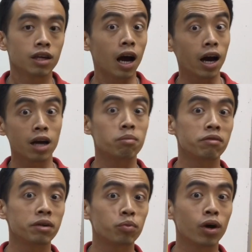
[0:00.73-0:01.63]
Hi, I'm
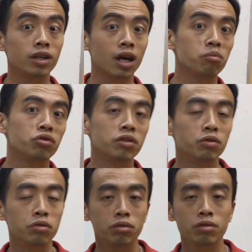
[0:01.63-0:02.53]
Eric Paul, the chemistry
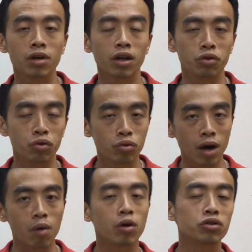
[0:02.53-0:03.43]
guru, and you
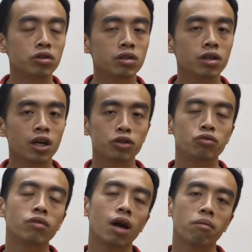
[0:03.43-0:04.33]
are watching
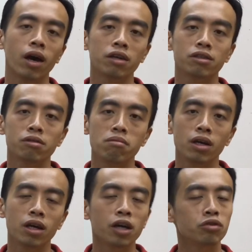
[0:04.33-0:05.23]
H2ChemHacks,
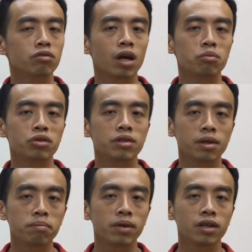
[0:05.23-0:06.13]
making H2 chemistry
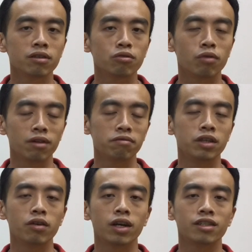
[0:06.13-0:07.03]
simpler, one
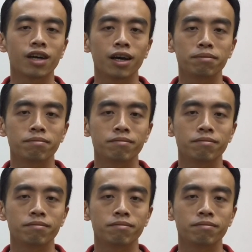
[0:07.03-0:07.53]
video at a time.